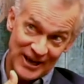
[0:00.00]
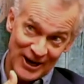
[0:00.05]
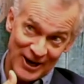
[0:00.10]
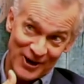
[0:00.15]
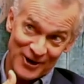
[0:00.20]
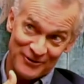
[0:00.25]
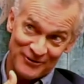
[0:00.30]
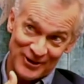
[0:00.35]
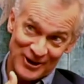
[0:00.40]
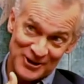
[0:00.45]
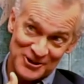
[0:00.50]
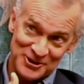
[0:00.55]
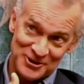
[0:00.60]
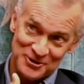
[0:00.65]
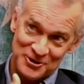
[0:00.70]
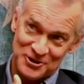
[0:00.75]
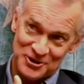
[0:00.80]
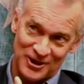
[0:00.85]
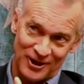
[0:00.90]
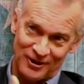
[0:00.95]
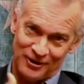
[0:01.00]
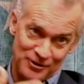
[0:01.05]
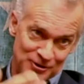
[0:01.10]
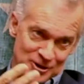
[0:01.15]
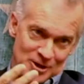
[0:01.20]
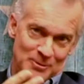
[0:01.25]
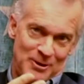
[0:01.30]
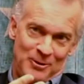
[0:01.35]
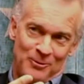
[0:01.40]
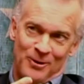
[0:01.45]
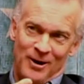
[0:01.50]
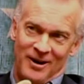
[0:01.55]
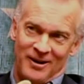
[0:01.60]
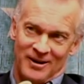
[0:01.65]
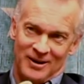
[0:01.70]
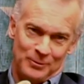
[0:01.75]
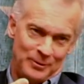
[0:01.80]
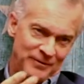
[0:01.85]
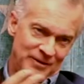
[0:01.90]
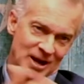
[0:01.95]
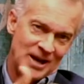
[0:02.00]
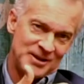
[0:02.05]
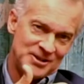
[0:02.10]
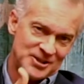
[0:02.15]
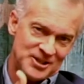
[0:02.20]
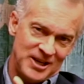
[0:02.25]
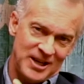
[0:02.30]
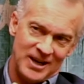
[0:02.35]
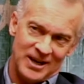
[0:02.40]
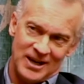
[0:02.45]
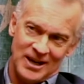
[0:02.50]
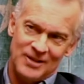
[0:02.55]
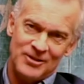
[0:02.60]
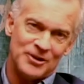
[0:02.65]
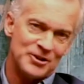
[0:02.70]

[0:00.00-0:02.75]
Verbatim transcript: air Fox News Channel because nobody wanted it. We've got a CNN.